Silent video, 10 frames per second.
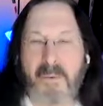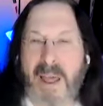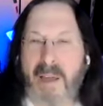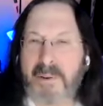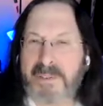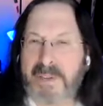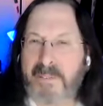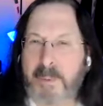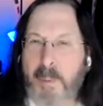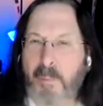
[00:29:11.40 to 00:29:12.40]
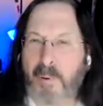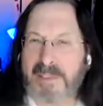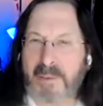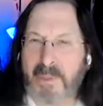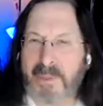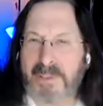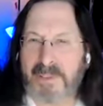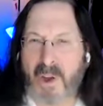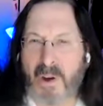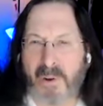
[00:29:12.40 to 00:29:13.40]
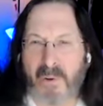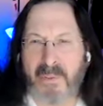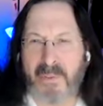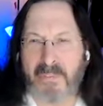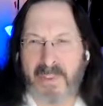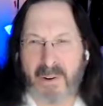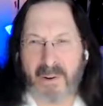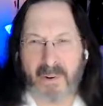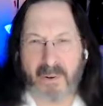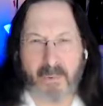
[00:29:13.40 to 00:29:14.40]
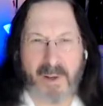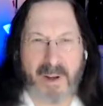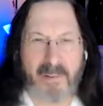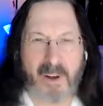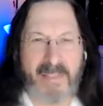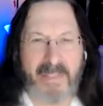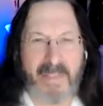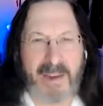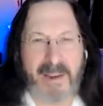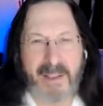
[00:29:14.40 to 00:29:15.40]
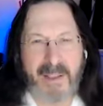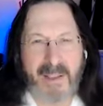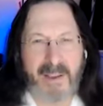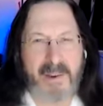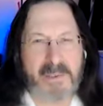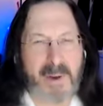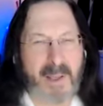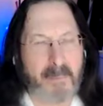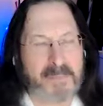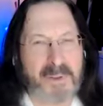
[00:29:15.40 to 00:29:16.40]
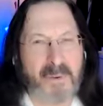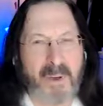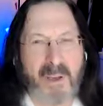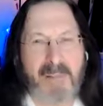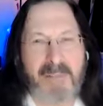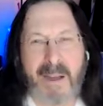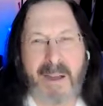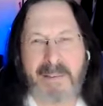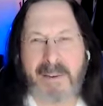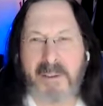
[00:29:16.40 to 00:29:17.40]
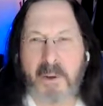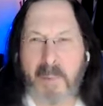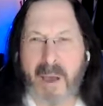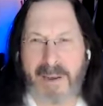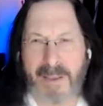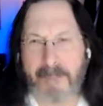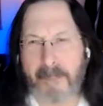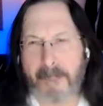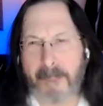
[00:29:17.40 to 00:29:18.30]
so you allow yourself to be present with the sorrow, the fear, or whatever, and then here's what helps you find it in your body.